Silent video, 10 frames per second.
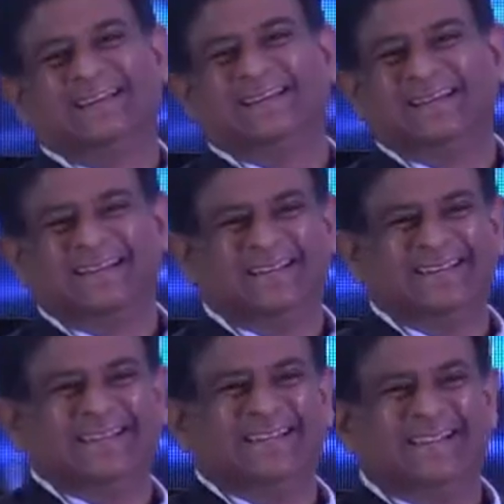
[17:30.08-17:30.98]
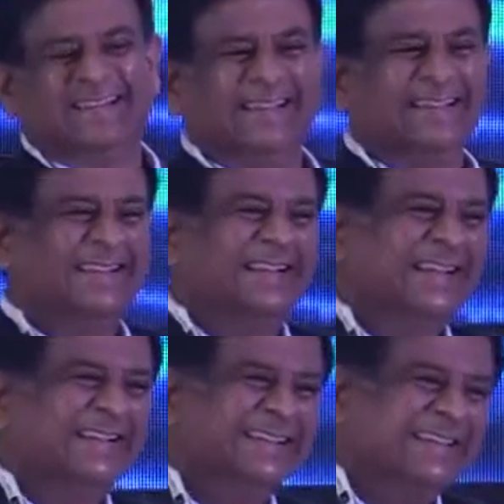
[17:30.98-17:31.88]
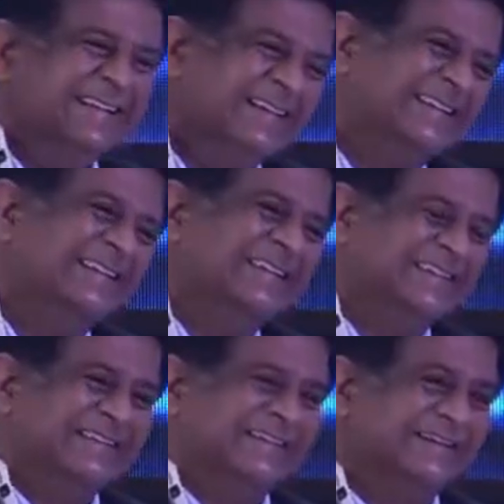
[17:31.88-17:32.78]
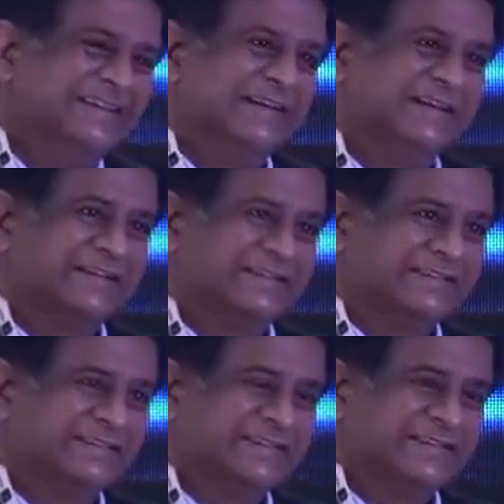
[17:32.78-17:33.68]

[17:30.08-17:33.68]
No words are spoken by the person on screen.